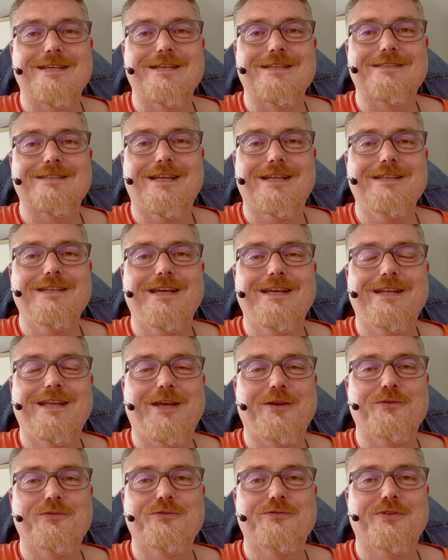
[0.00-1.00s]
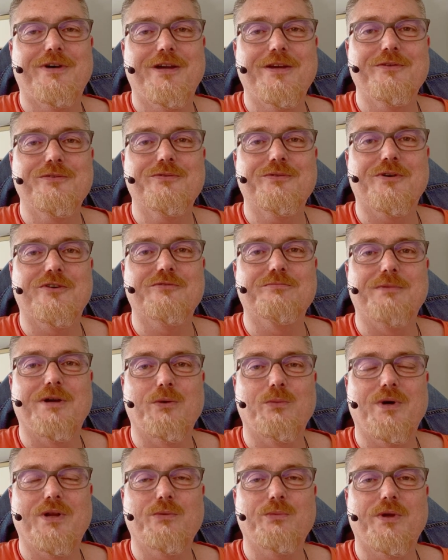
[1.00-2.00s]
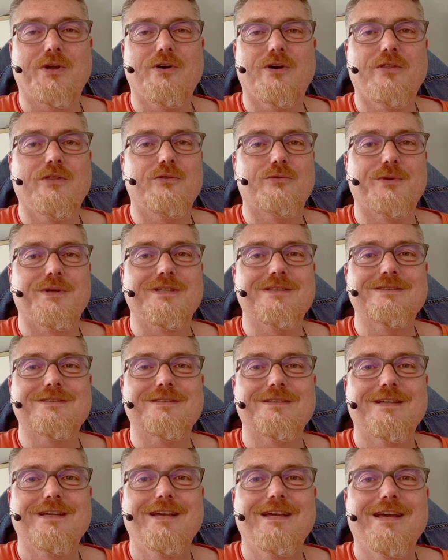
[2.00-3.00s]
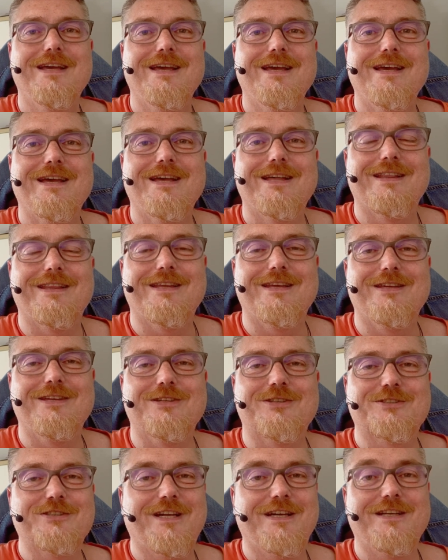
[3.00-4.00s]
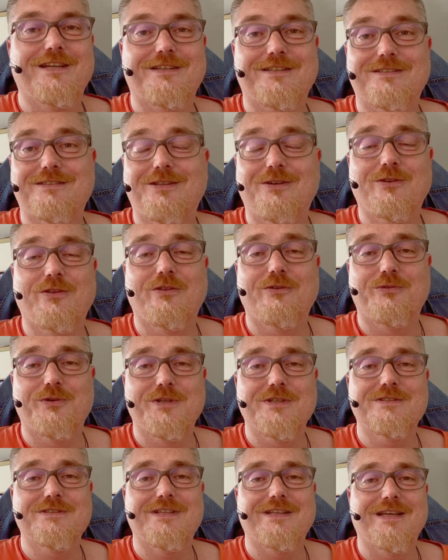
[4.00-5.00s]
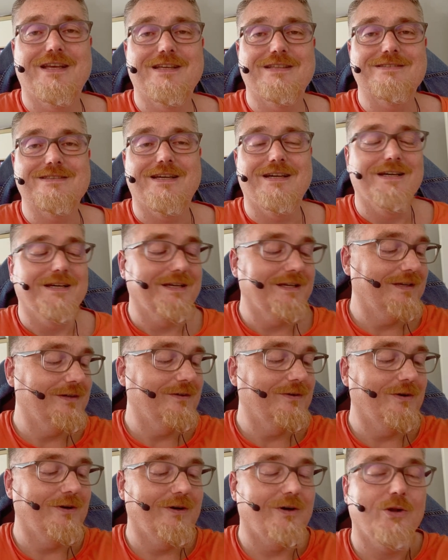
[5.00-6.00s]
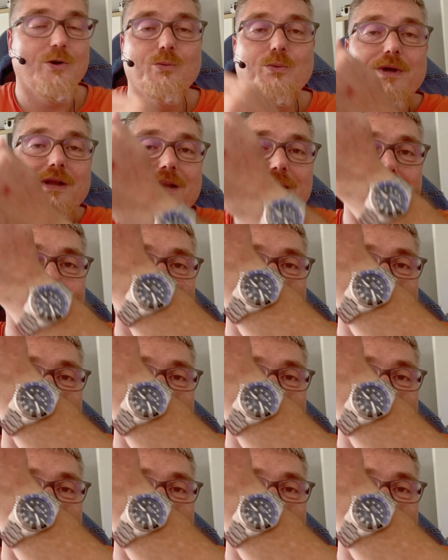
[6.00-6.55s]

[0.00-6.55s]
Sunday, day 5 of my 1 week on the wrist. The Steinhart is still on the wrist, as I already